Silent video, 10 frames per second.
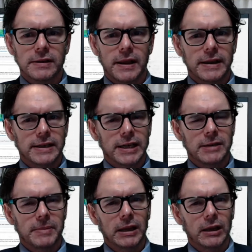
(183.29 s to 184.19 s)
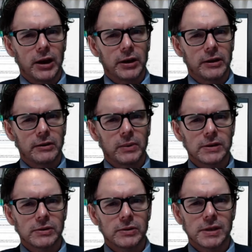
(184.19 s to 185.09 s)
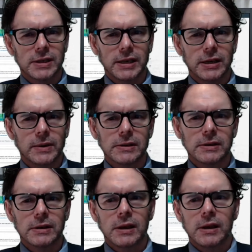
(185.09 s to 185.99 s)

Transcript: They tend to be the lighter ones or the skinny ones.